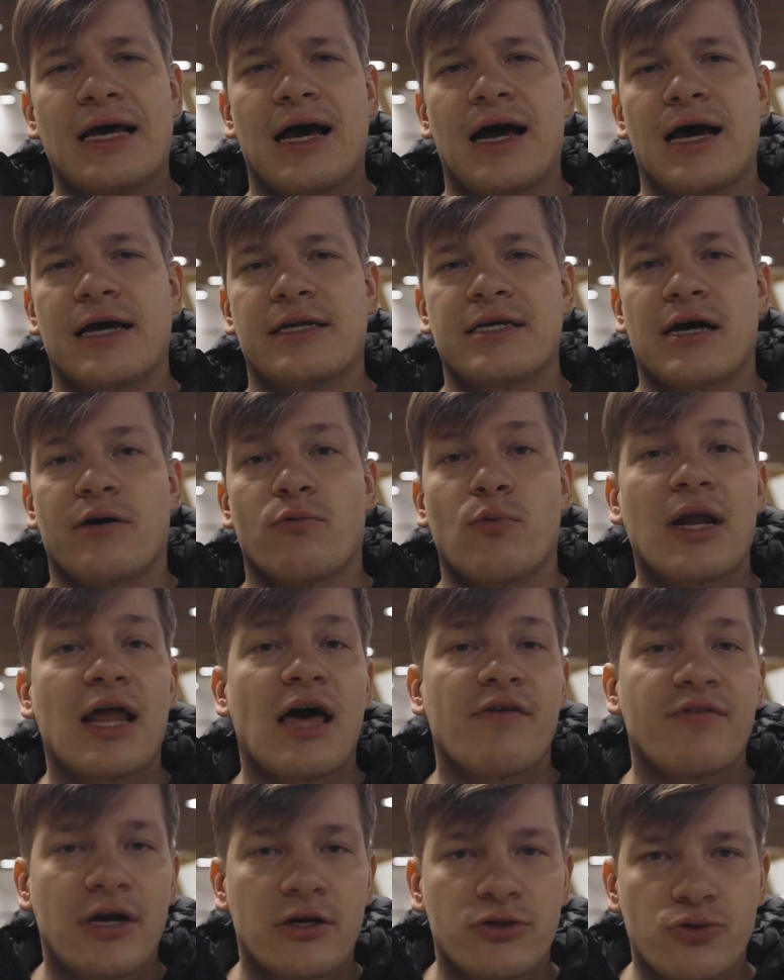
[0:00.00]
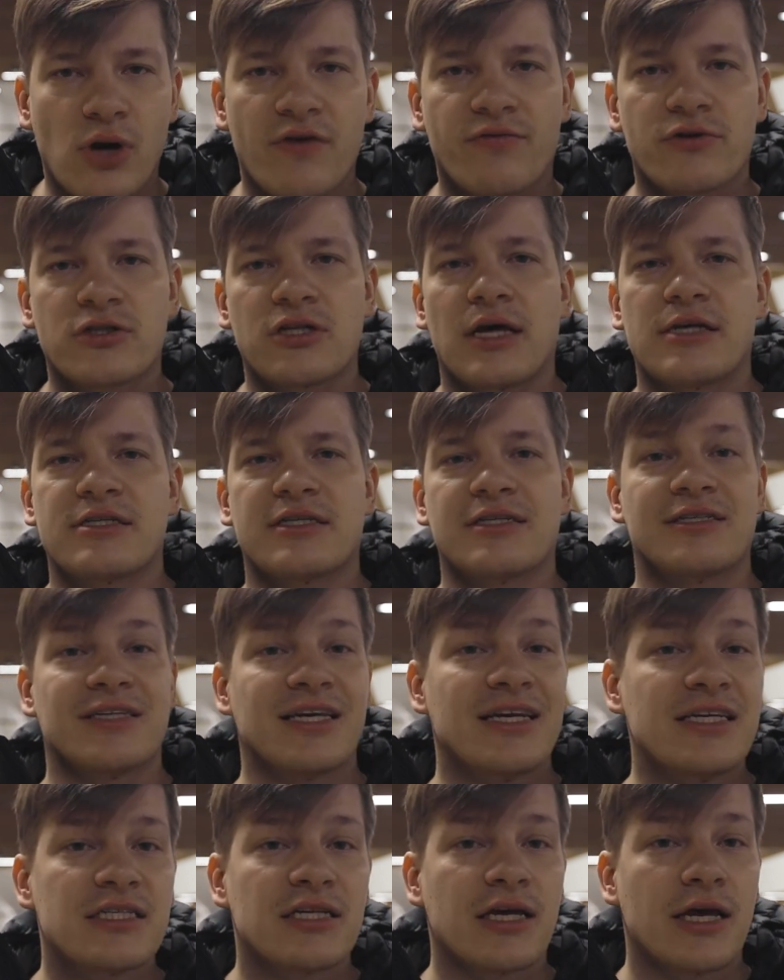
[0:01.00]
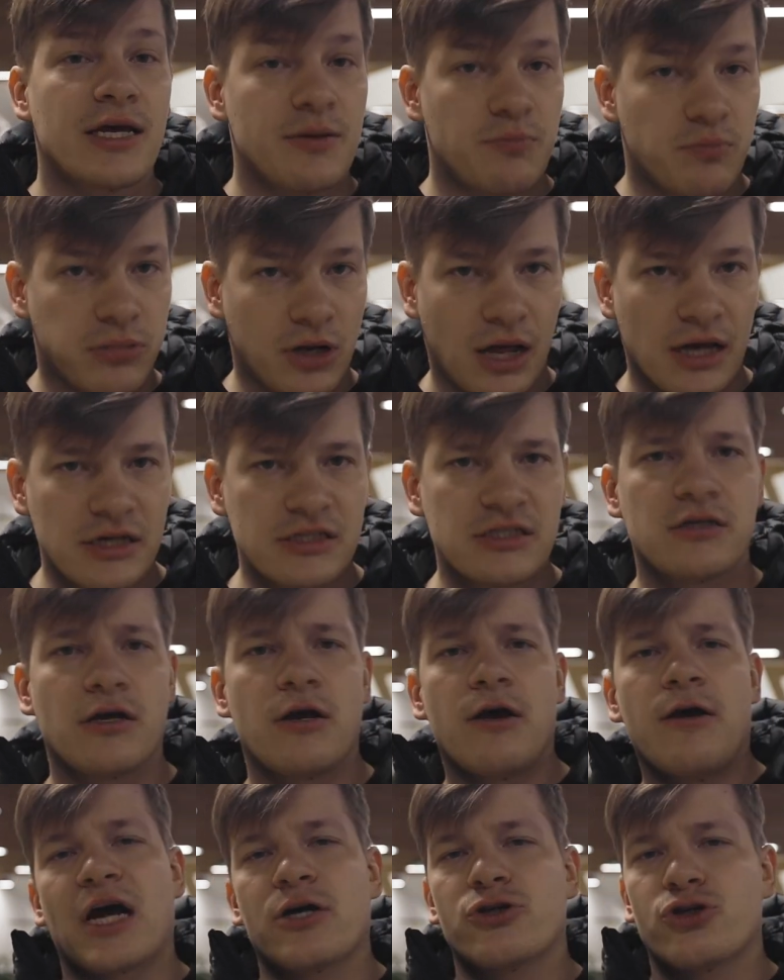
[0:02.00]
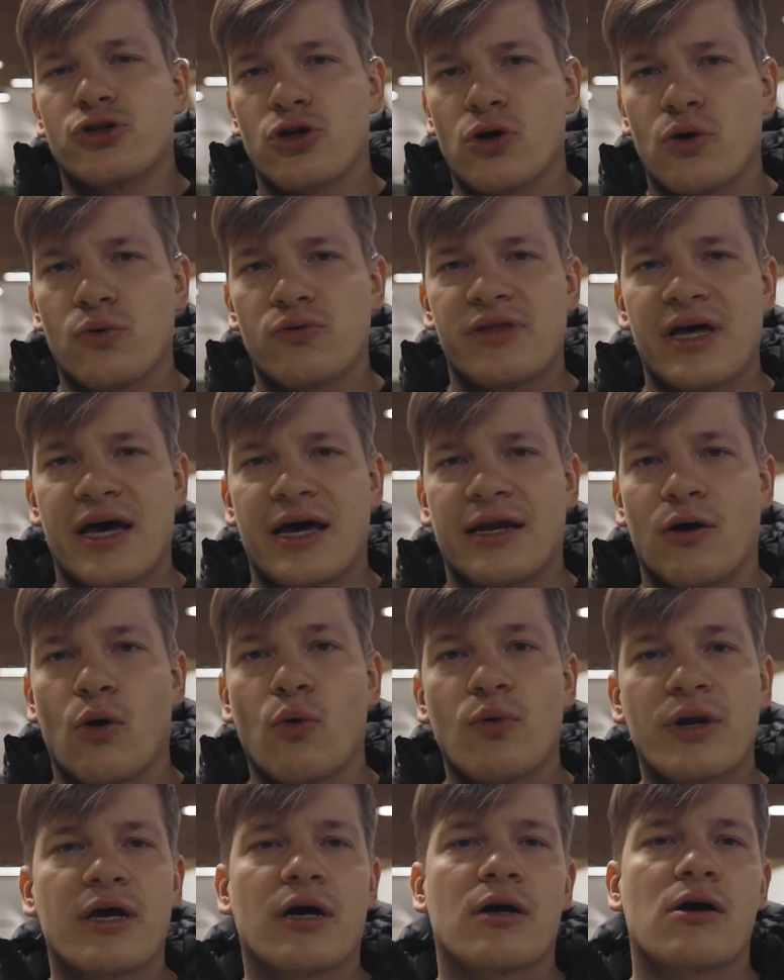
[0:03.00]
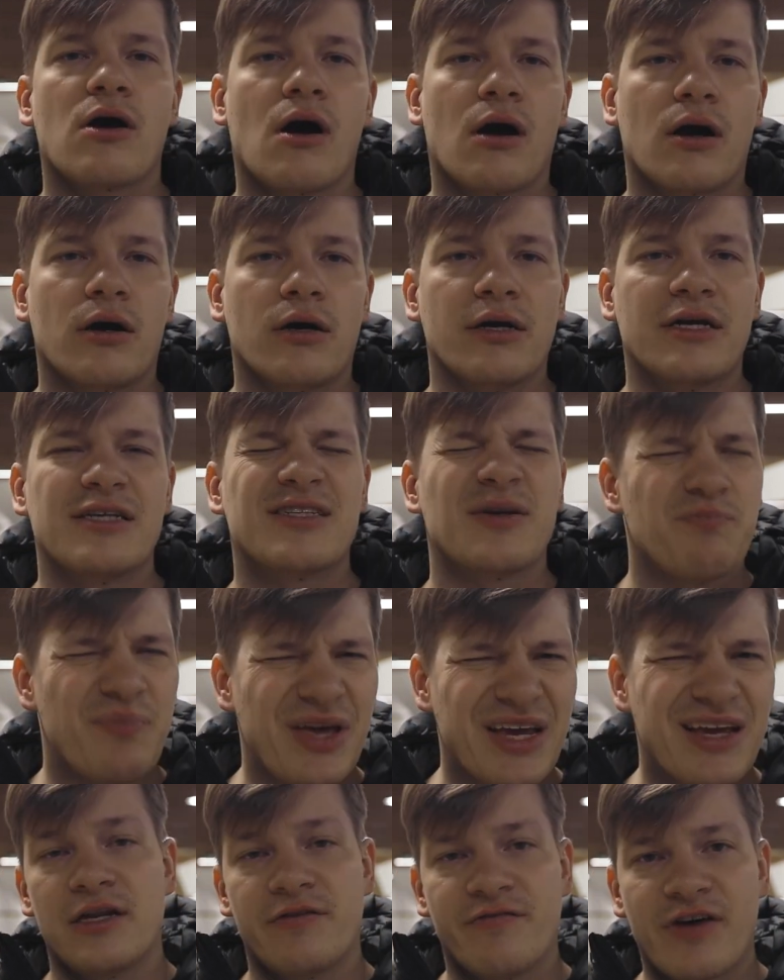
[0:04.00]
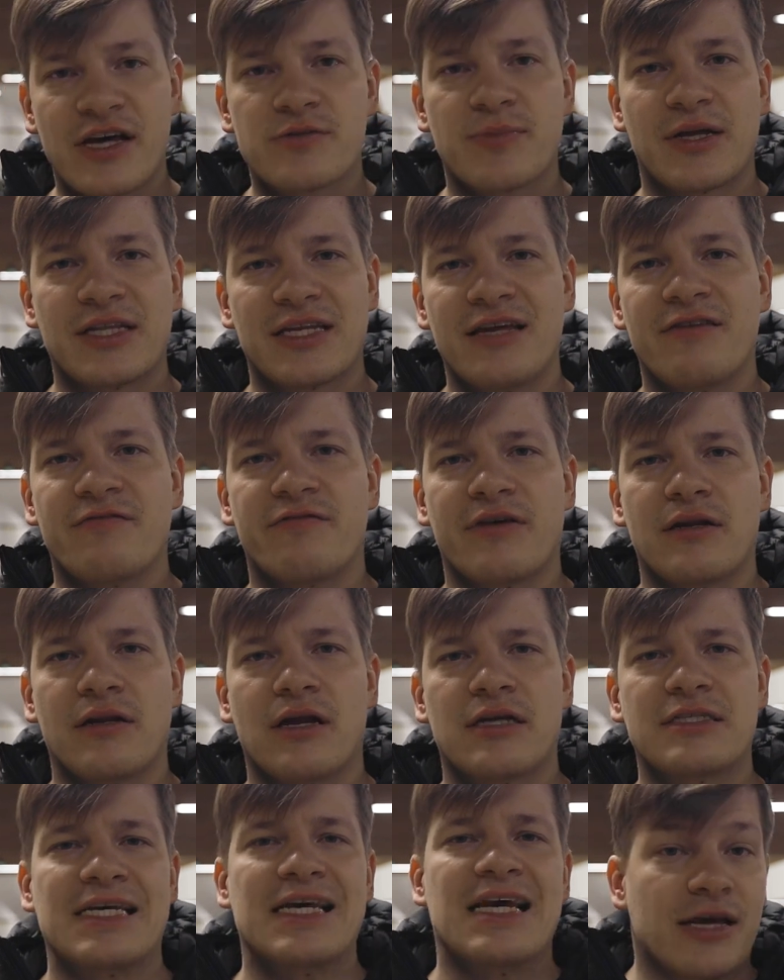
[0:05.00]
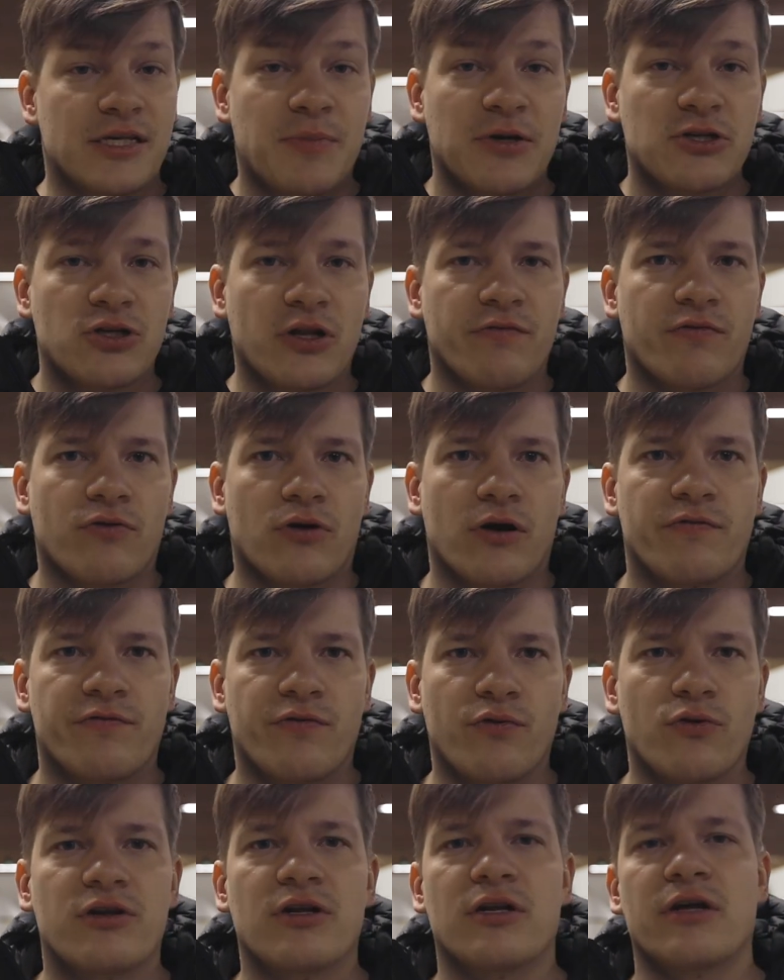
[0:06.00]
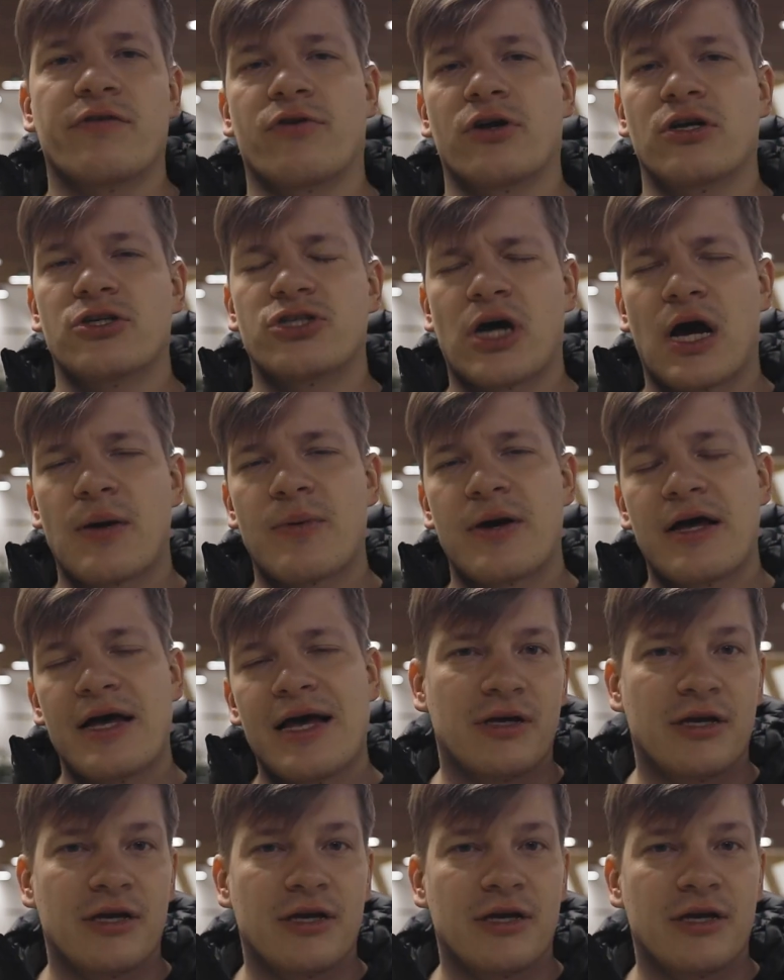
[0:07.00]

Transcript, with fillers: And uh, while having a driver's license is a plus, I should note that owning a car is a big investment in Finland, especially for a food delivery job.